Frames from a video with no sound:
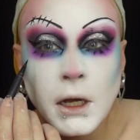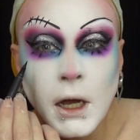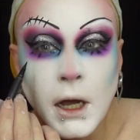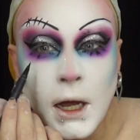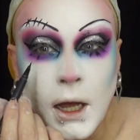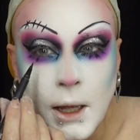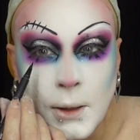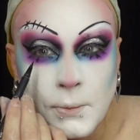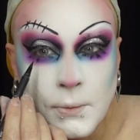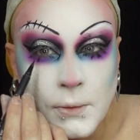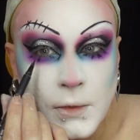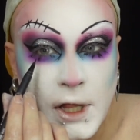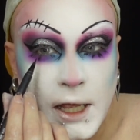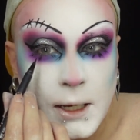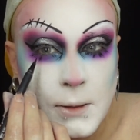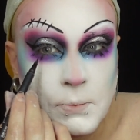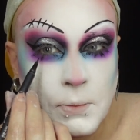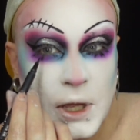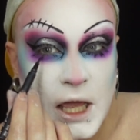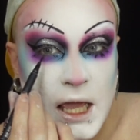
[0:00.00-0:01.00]

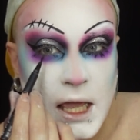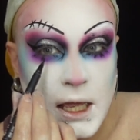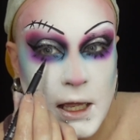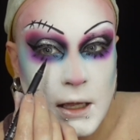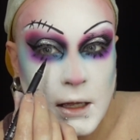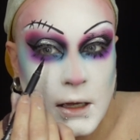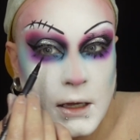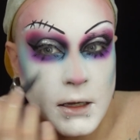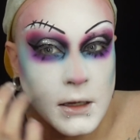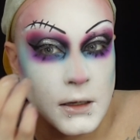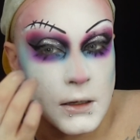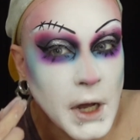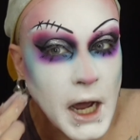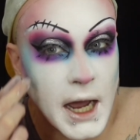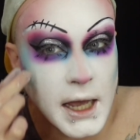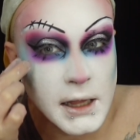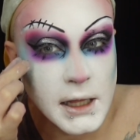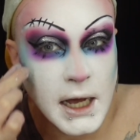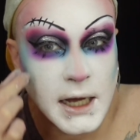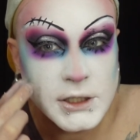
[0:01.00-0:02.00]
like pink
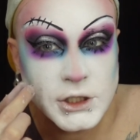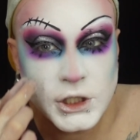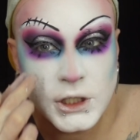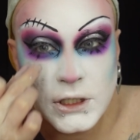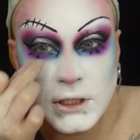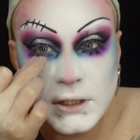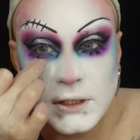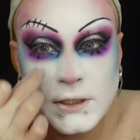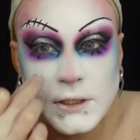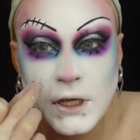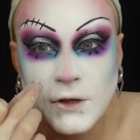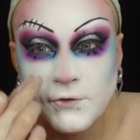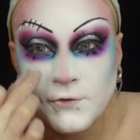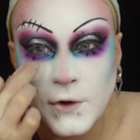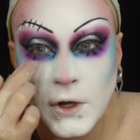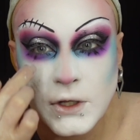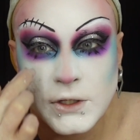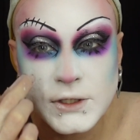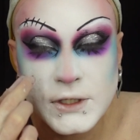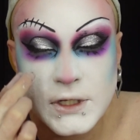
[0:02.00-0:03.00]
eyelashes, like
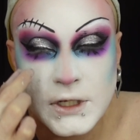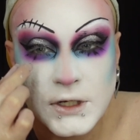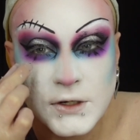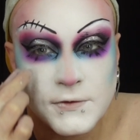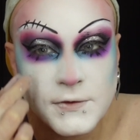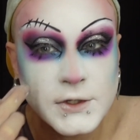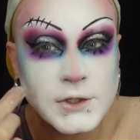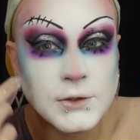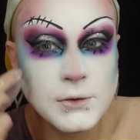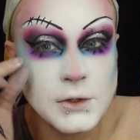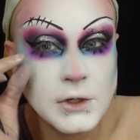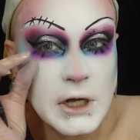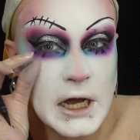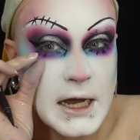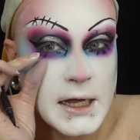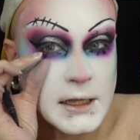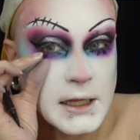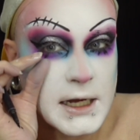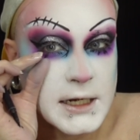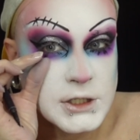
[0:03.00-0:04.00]
false individual
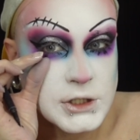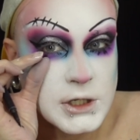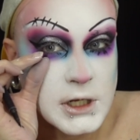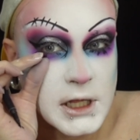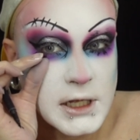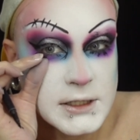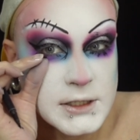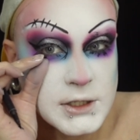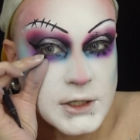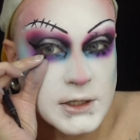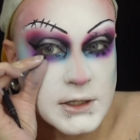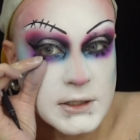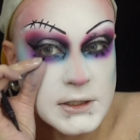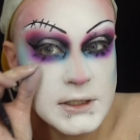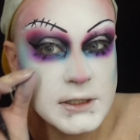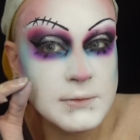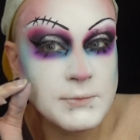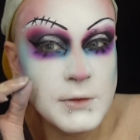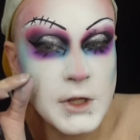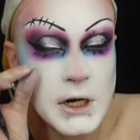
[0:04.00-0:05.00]
eyelash
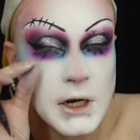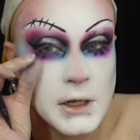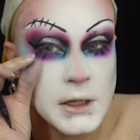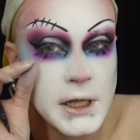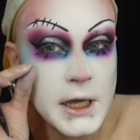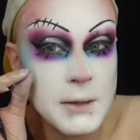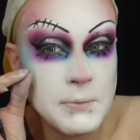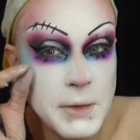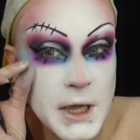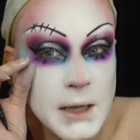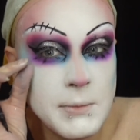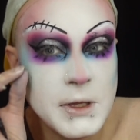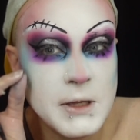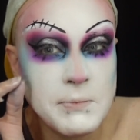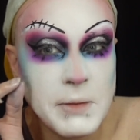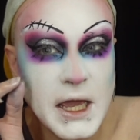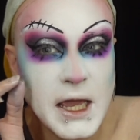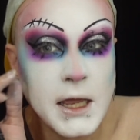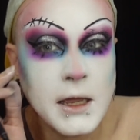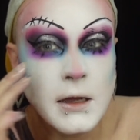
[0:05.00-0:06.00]
clusters that are like baby
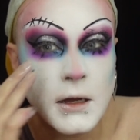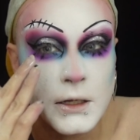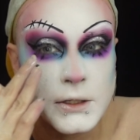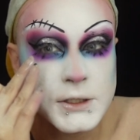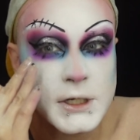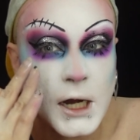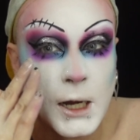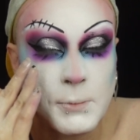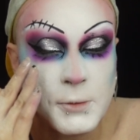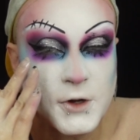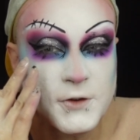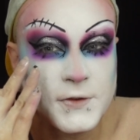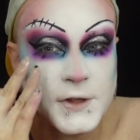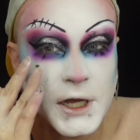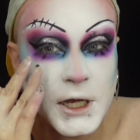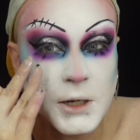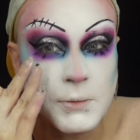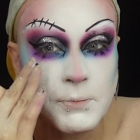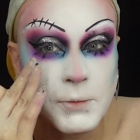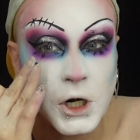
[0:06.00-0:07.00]
pink on top of
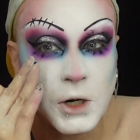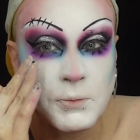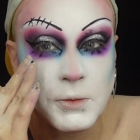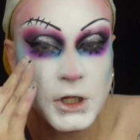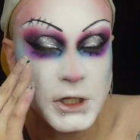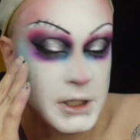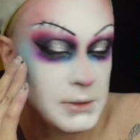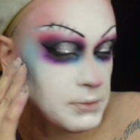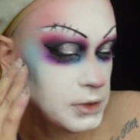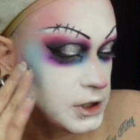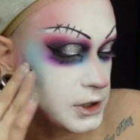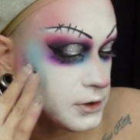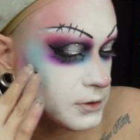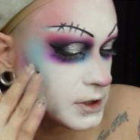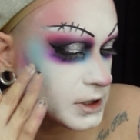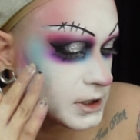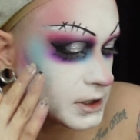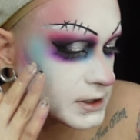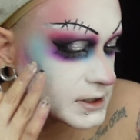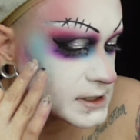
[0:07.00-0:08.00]
like purpley blue,
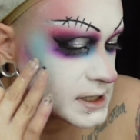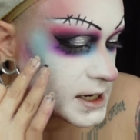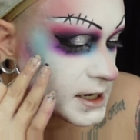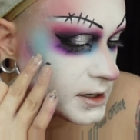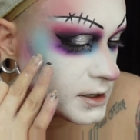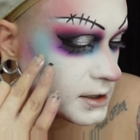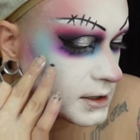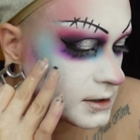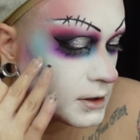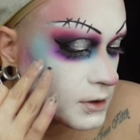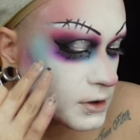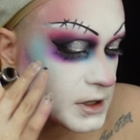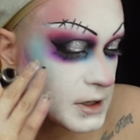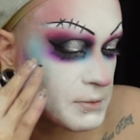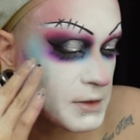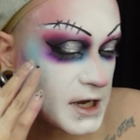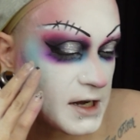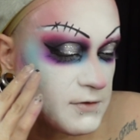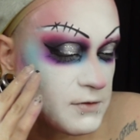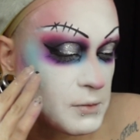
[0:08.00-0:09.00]
it looks like. Or they
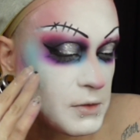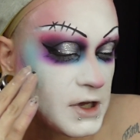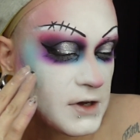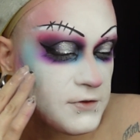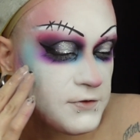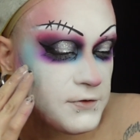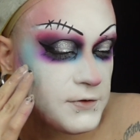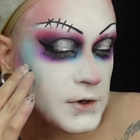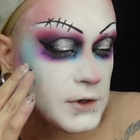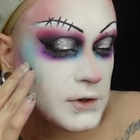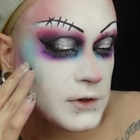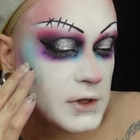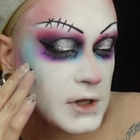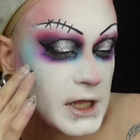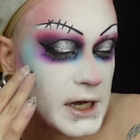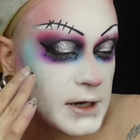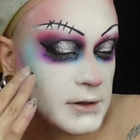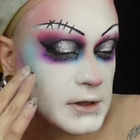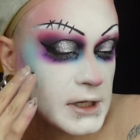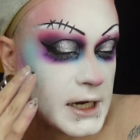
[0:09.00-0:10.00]
might even be a full
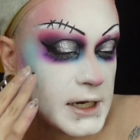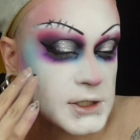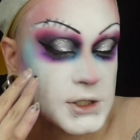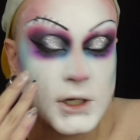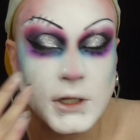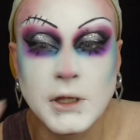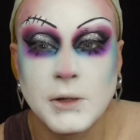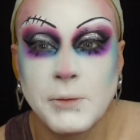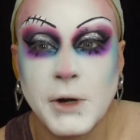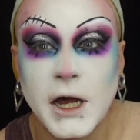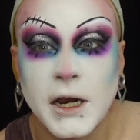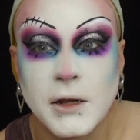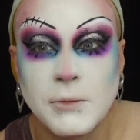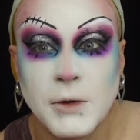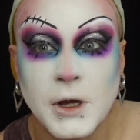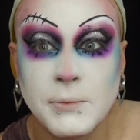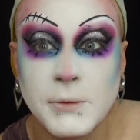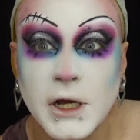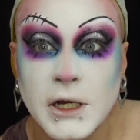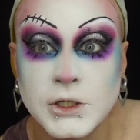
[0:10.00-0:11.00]
clown lash on the bottom,
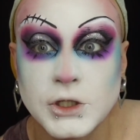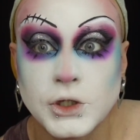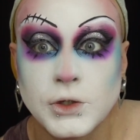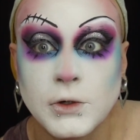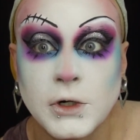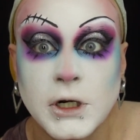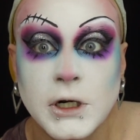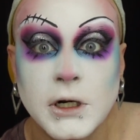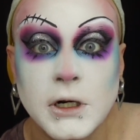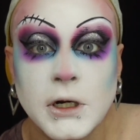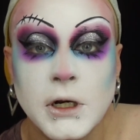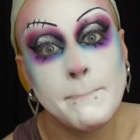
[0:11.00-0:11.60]
I'm not sure.